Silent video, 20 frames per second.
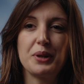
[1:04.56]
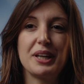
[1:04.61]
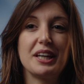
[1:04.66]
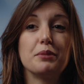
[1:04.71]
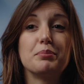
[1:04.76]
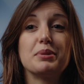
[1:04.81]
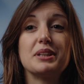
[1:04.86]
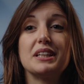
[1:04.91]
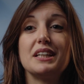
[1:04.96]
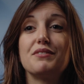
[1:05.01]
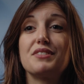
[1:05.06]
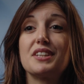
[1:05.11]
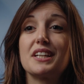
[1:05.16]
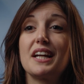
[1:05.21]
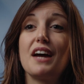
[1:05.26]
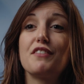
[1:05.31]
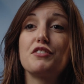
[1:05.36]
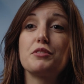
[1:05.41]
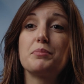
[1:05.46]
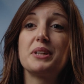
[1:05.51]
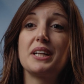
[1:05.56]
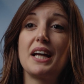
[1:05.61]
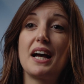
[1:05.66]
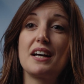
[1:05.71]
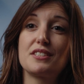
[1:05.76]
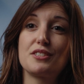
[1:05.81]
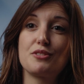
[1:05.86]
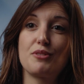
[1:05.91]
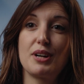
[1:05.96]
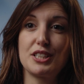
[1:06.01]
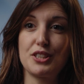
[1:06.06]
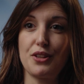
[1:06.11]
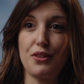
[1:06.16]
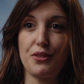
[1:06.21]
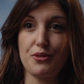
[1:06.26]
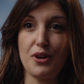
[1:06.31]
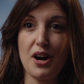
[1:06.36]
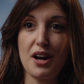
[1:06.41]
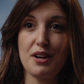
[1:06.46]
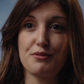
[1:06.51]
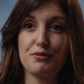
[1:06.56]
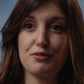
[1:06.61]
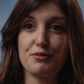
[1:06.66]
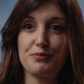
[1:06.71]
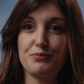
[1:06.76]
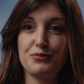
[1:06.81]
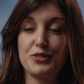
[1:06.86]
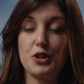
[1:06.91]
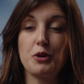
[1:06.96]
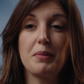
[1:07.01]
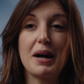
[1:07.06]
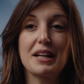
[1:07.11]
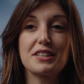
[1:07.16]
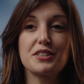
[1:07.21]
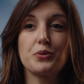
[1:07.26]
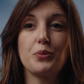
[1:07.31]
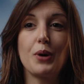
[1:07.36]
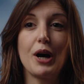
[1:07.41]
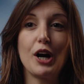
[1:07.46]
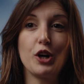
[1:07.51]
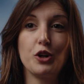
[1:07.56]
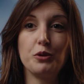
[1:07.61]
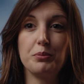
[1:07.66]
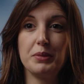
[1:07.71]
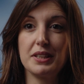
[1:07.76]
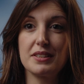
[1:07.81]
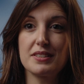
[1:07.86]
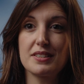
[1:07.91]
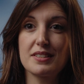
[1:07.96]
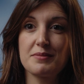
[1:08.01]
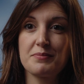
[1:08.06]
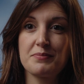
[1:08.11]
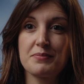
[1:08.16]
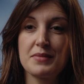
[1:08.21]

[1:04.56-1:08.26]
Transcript: We here believe that everybody has the right to thrive, no matter where home is.